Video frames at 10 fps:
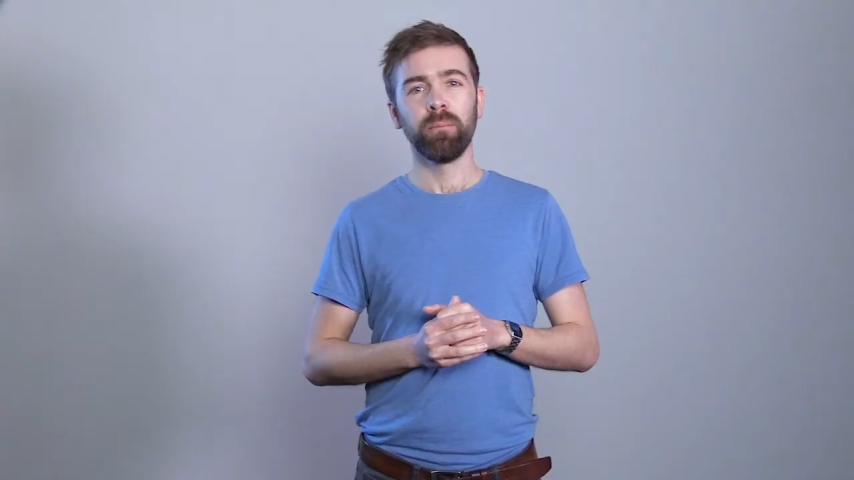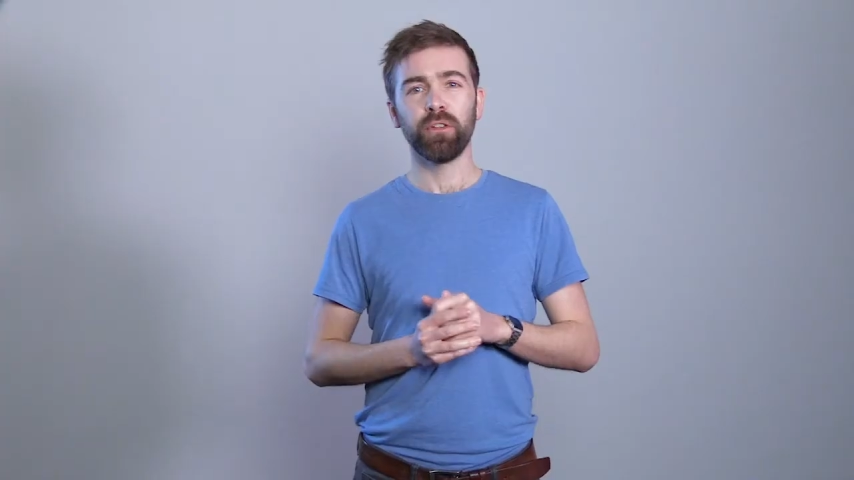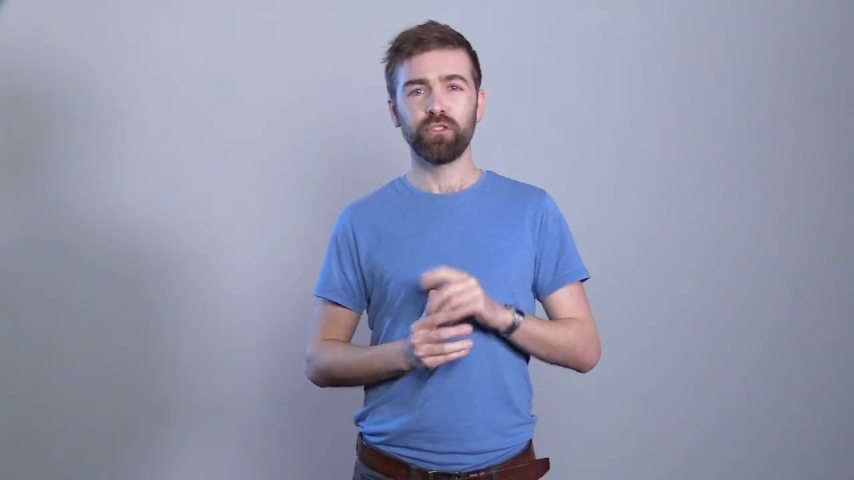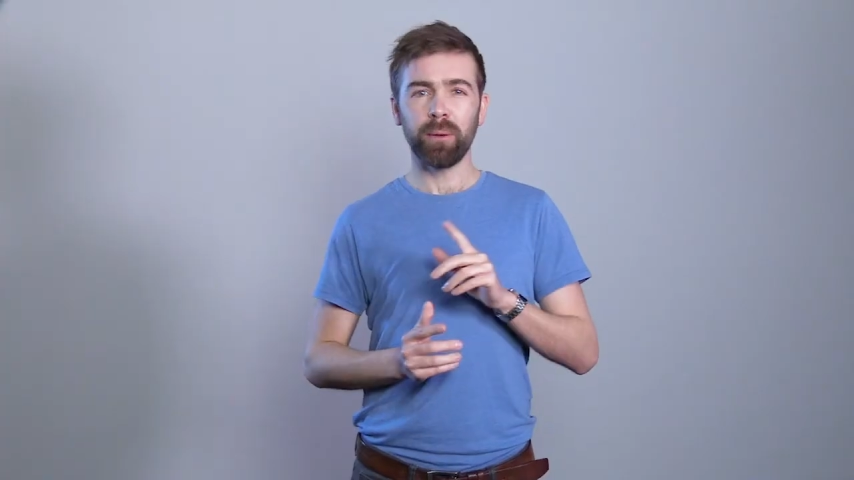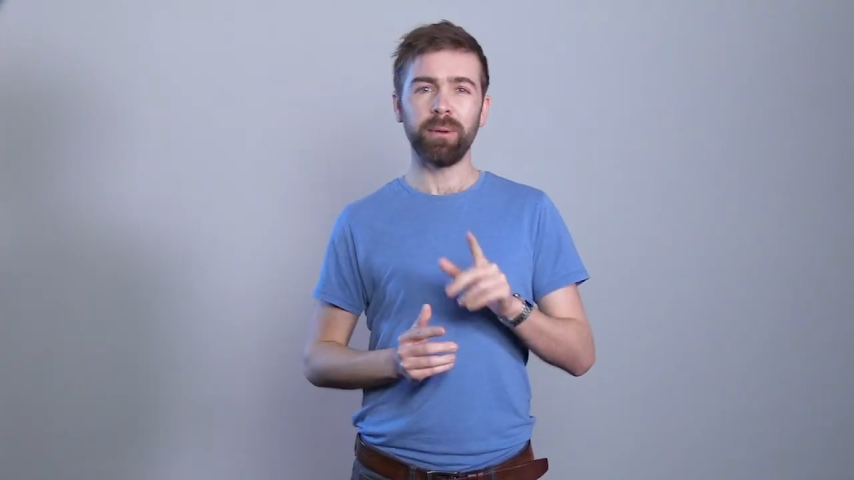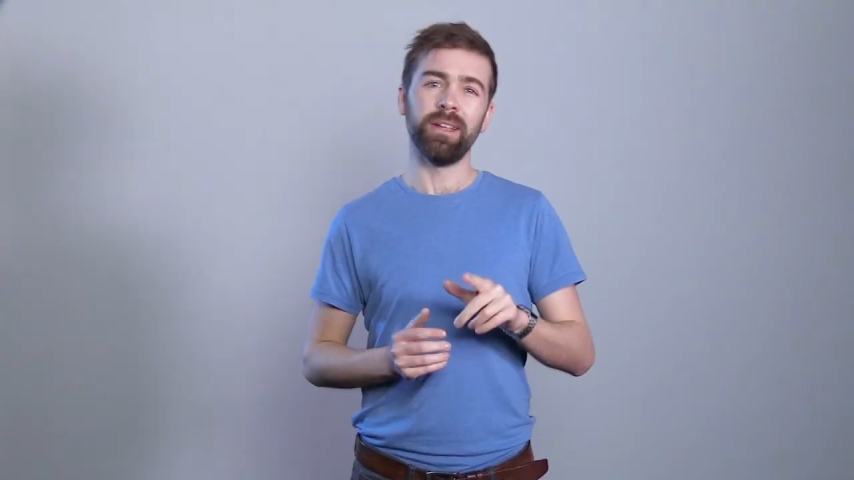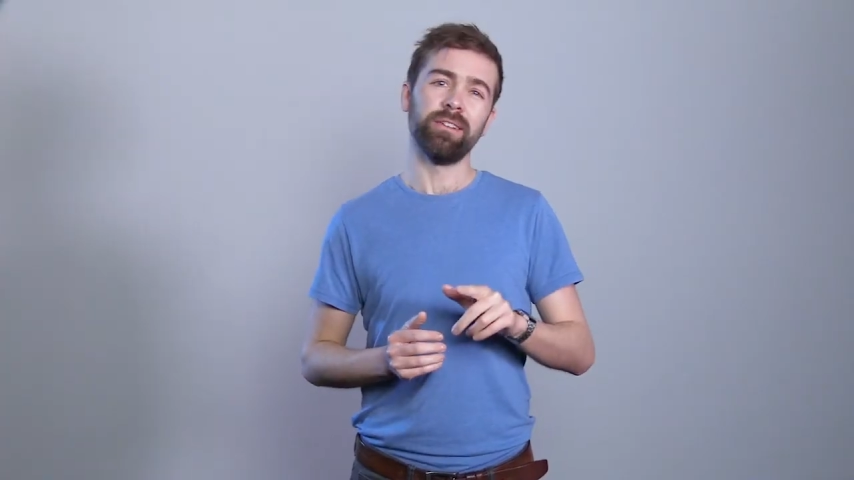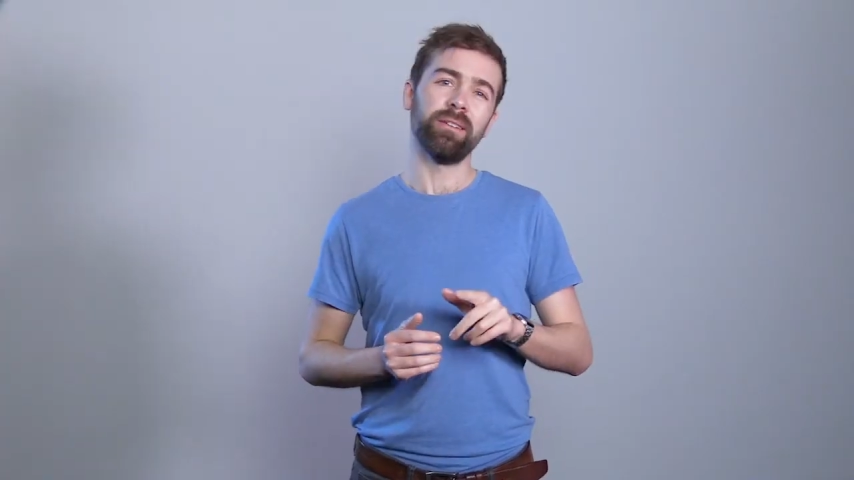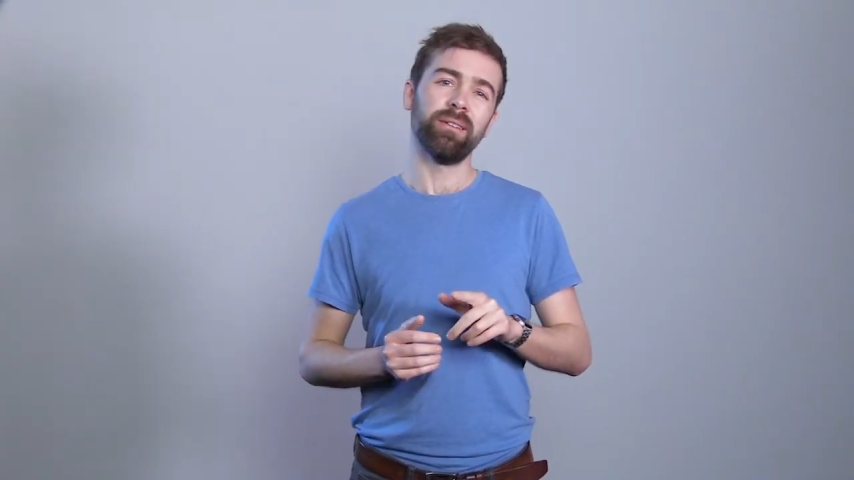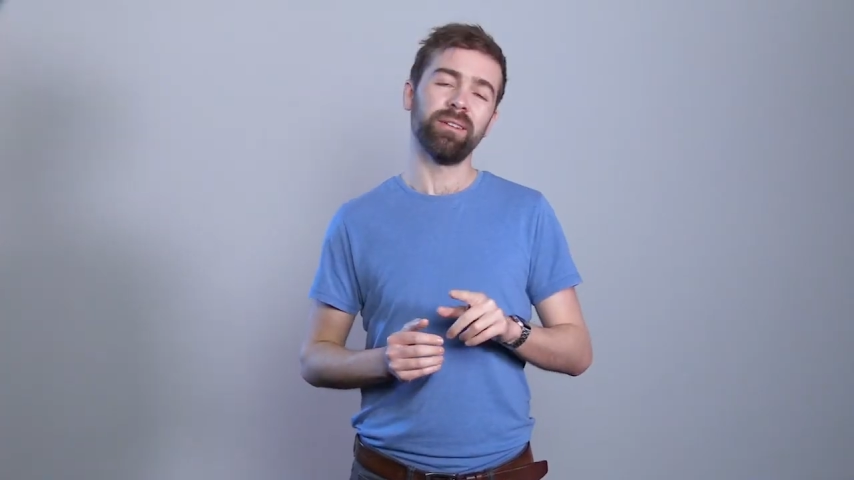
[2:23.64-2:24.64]
But the trouble
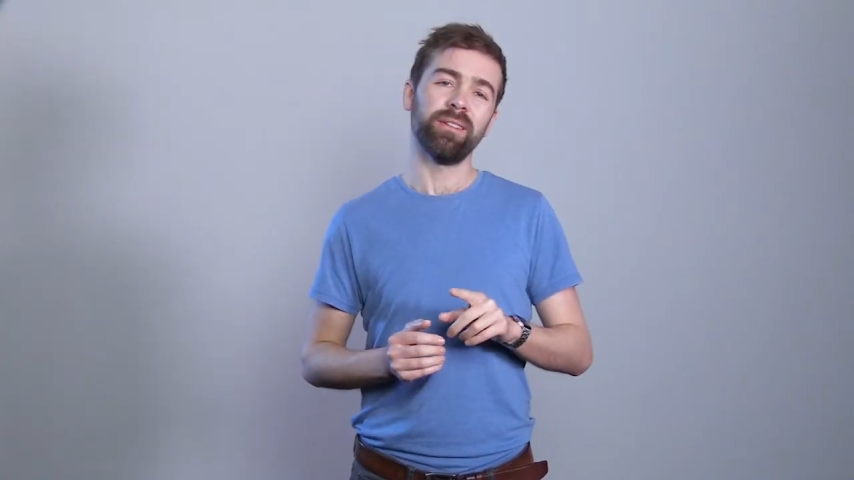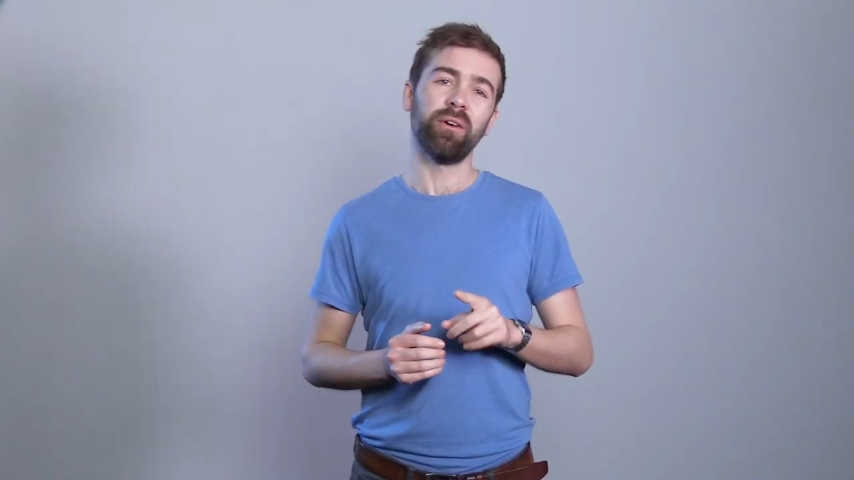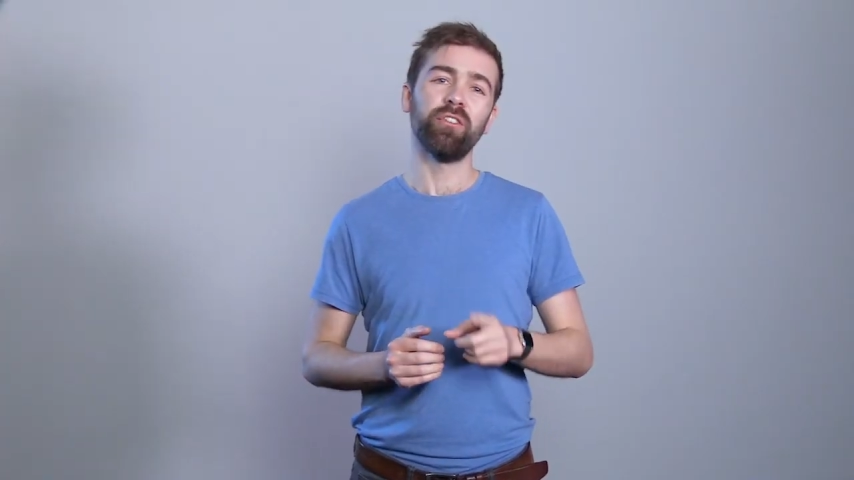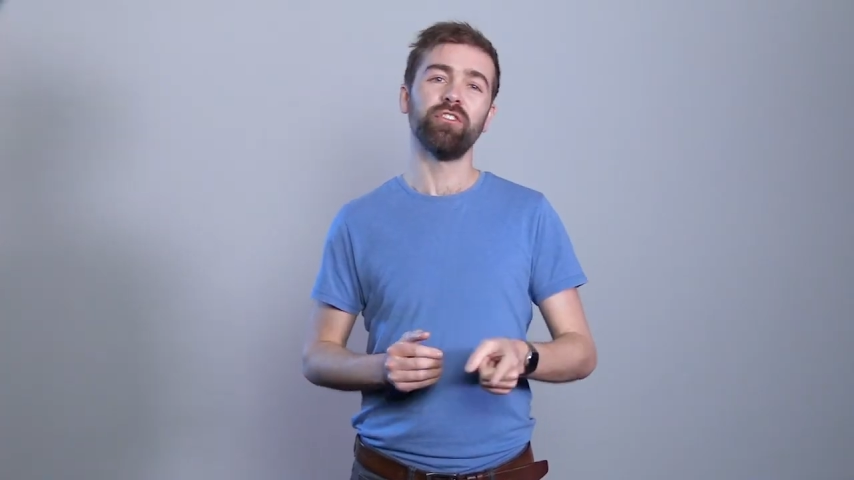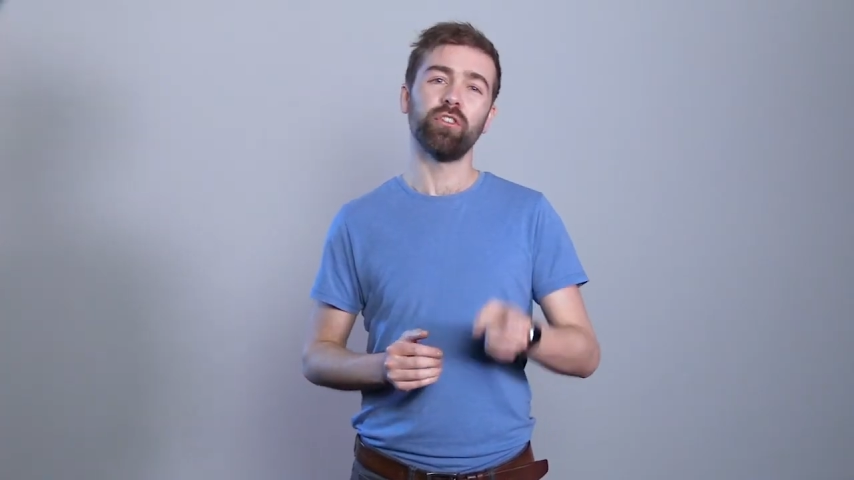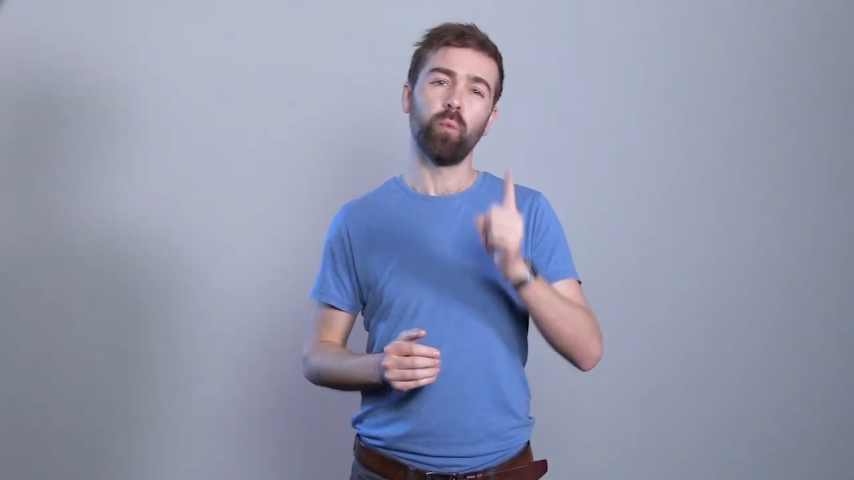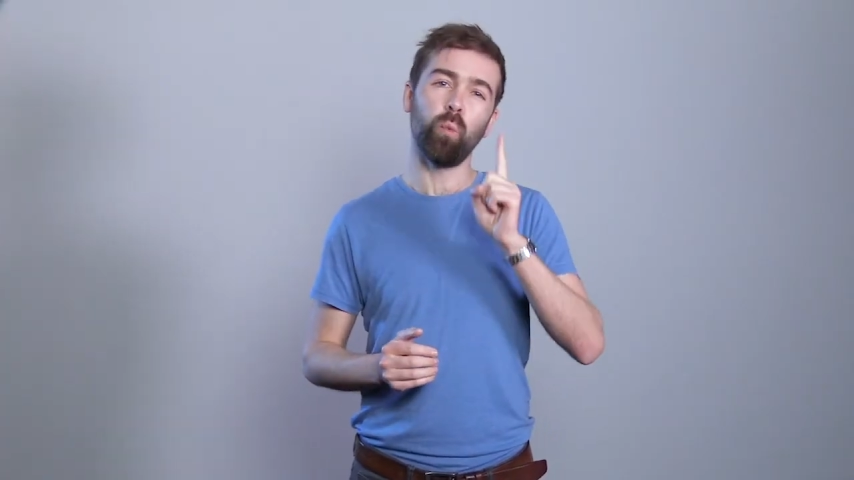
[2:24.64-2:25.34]
is, there isn't just